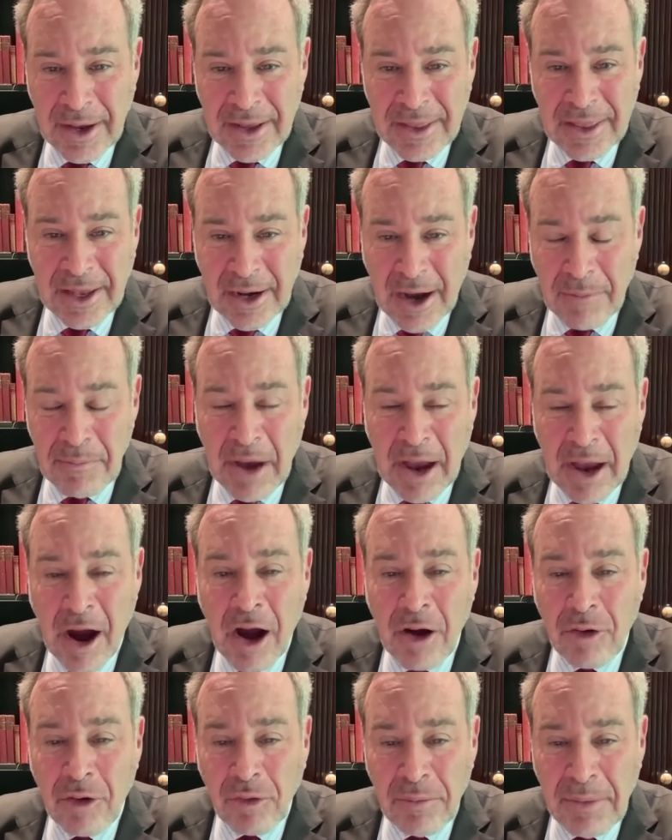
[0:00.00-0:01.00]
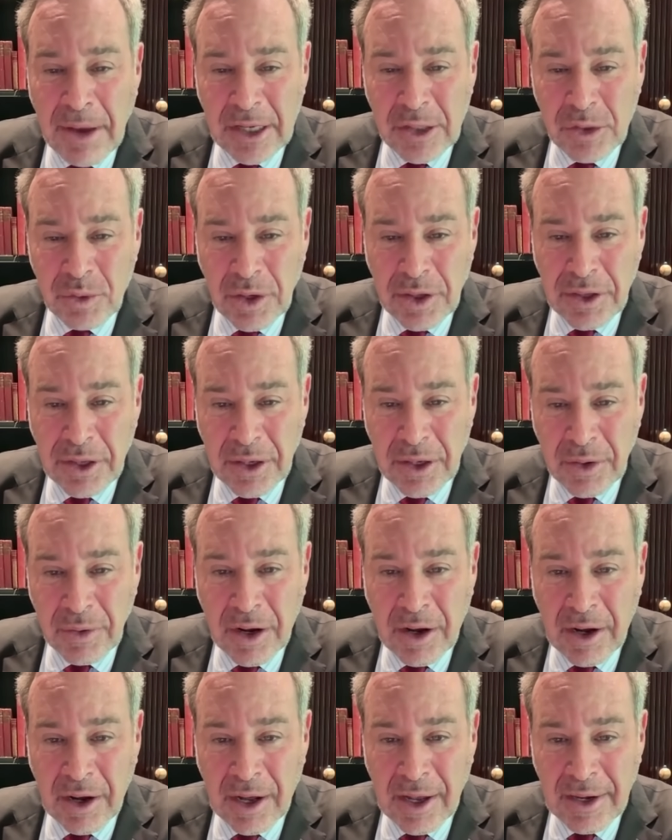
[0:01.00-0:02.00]
that my heart remains with you
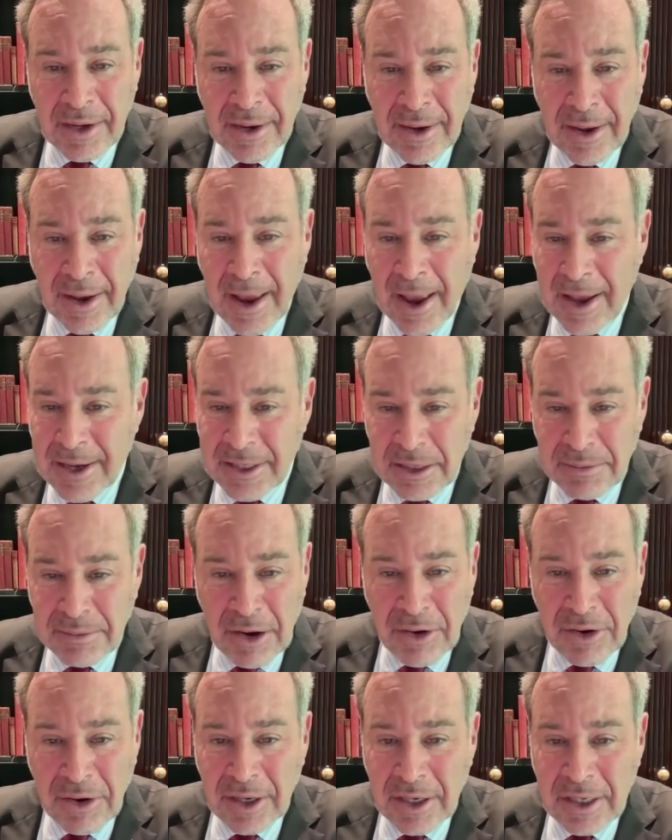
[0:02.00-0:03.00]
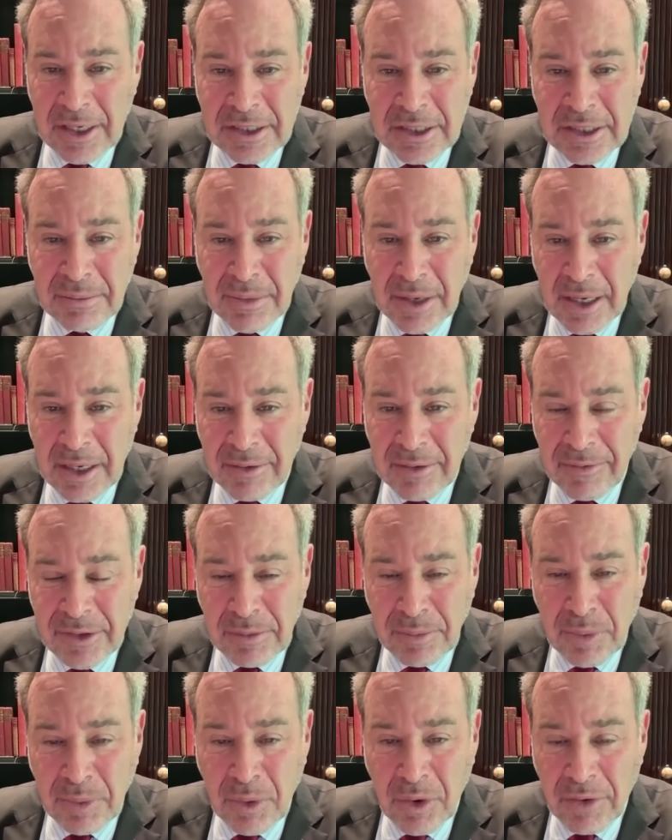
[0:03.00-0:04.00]
on anti-Americanism, on
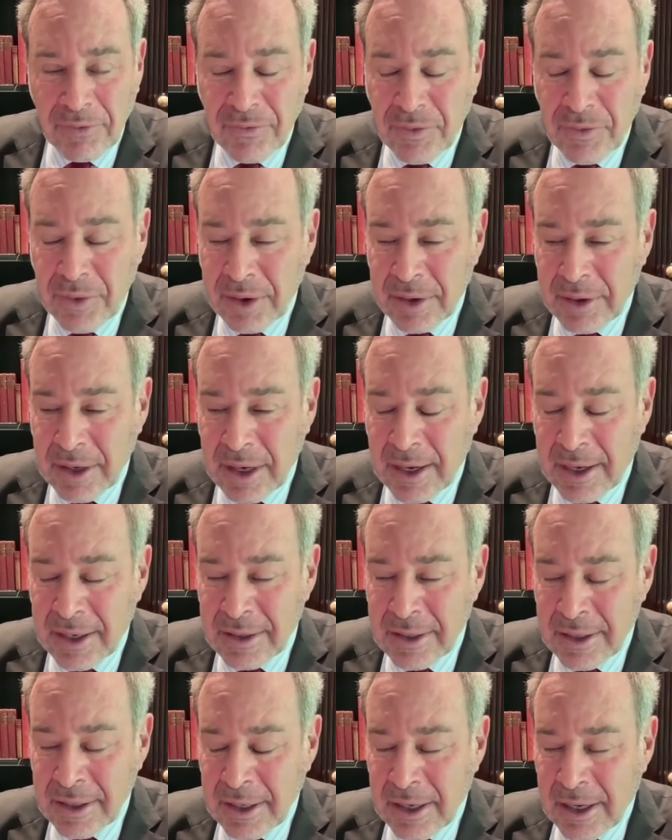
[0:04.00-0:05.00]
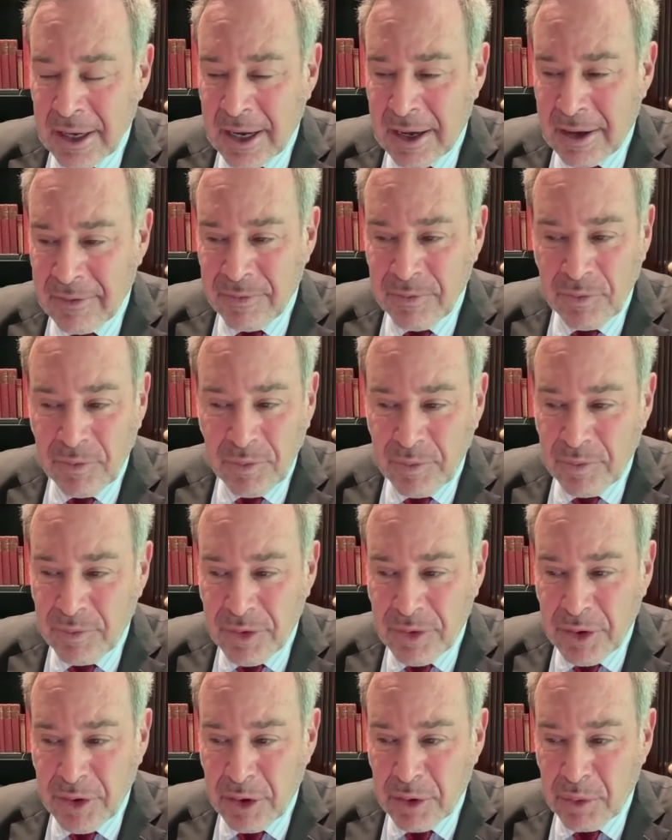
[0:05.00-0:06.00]
support for
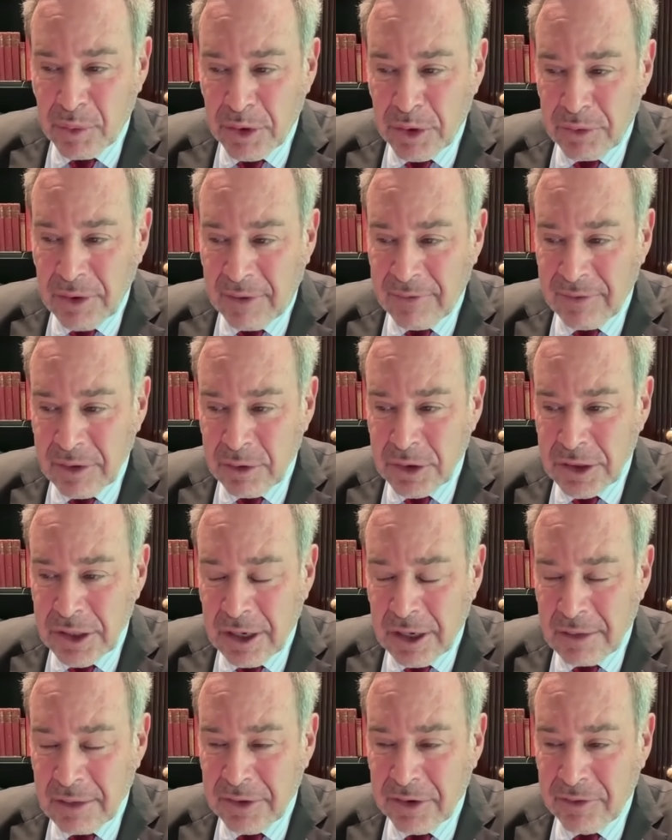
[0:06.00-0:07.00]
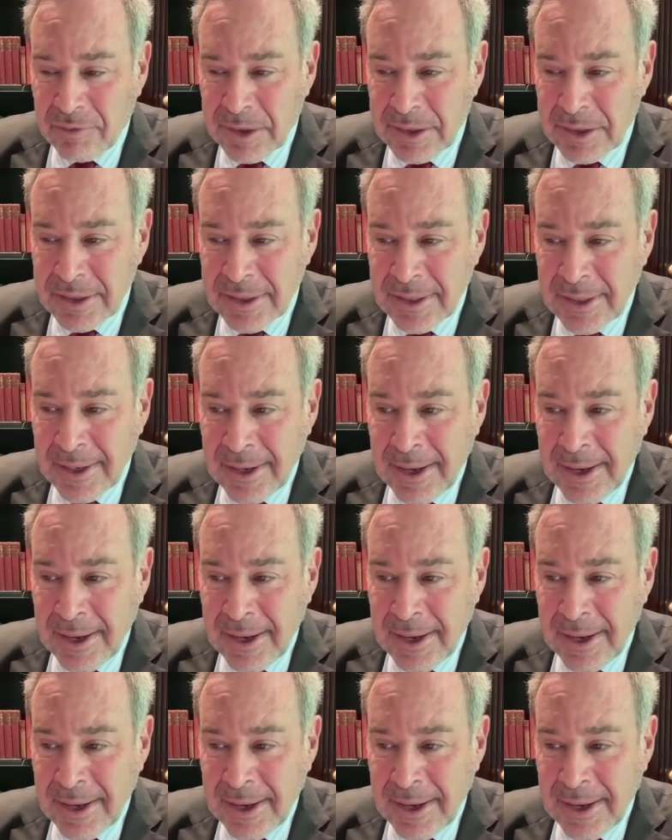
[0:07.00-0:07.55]
third world revolutionary movements.